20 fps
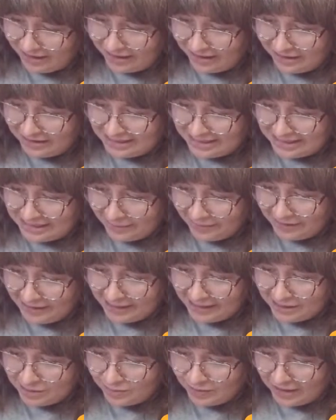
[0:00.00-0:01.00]
And some of
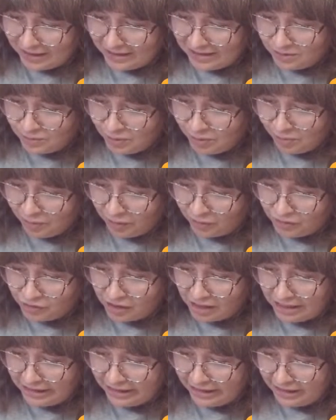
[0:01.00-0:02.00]
that is because we blow
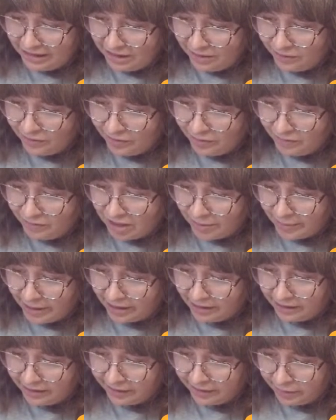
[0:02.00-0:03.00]
dried it. It would come
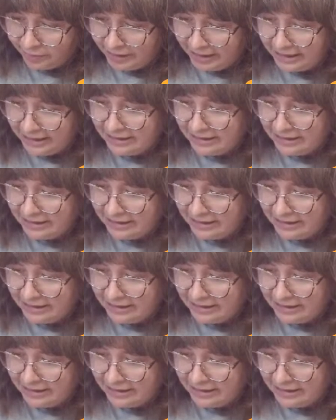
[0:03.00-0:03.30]
out a little bit